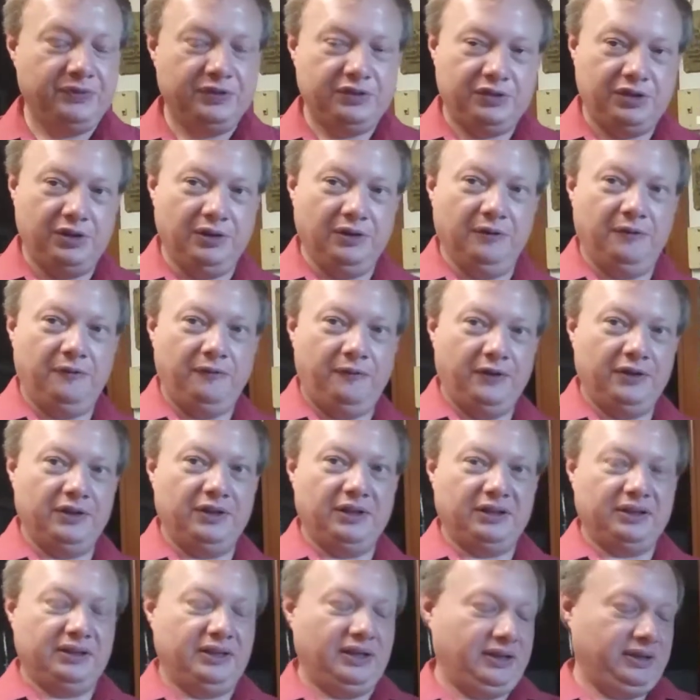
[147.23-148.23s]
to a
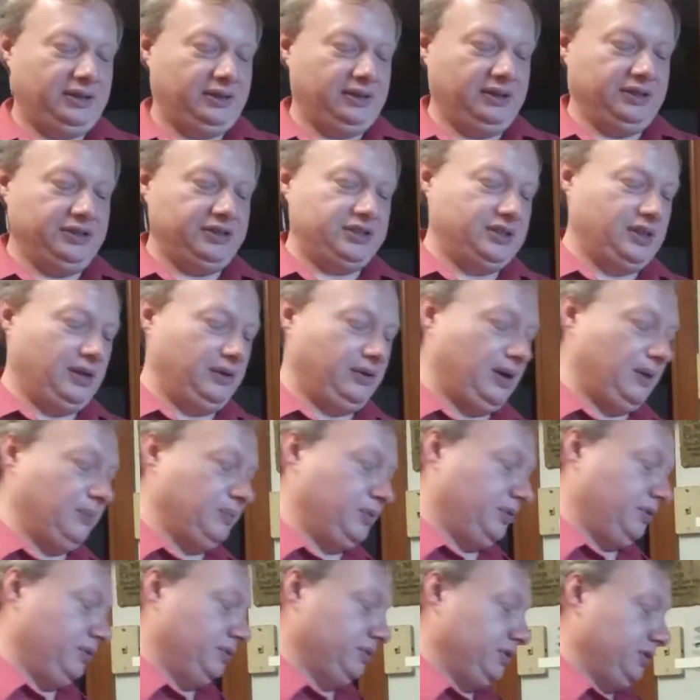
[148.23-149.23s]
filling like this. So I'm
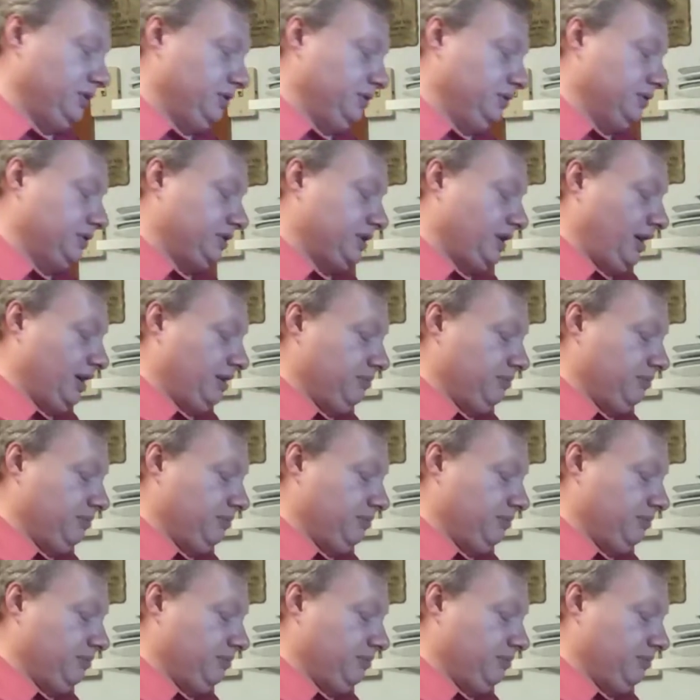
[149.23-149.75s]
going to use